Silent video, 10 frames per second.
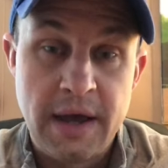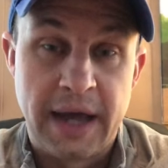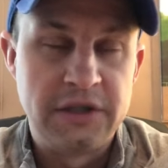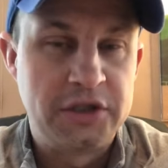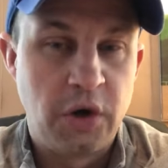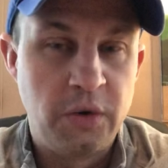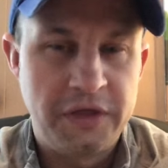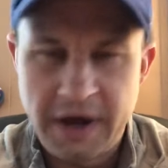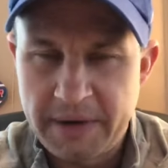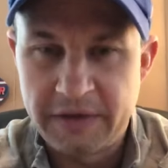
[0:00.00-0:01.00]
And so
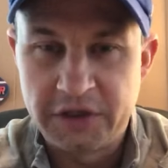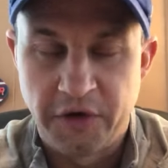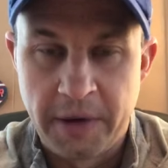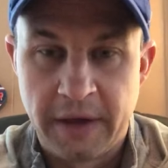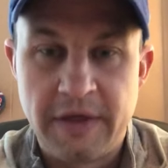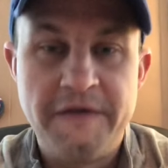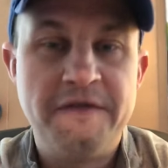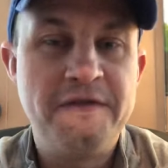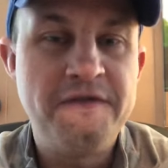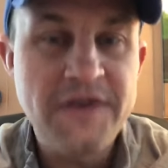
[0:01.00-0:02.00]
think about this for a minute. The
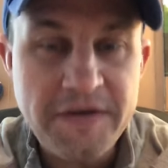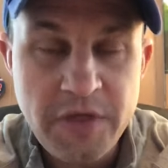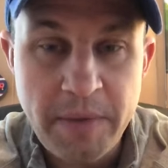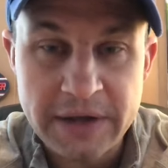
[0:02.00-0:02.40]
5th